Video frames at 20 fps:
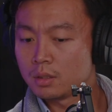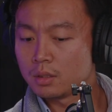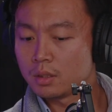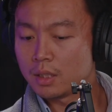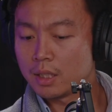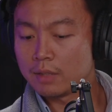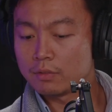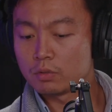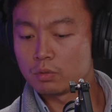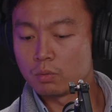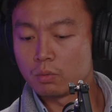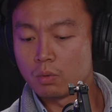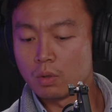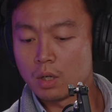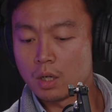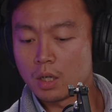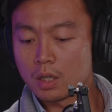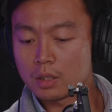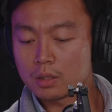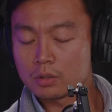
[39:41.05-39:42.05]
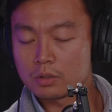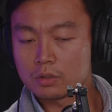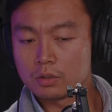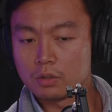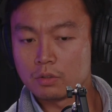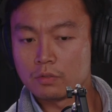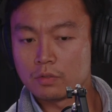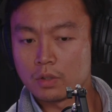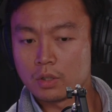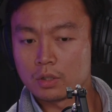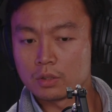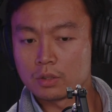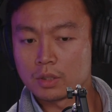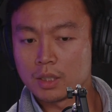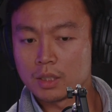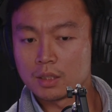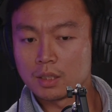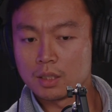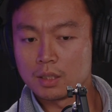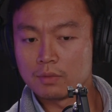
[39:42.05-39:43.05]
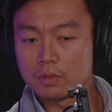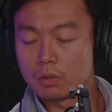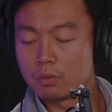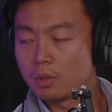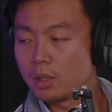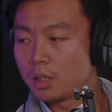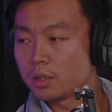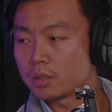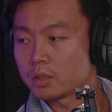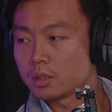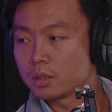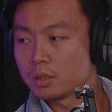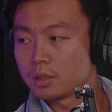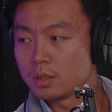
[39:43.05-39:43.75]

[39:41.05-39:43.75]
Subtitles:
I have to walk so far to get the living water.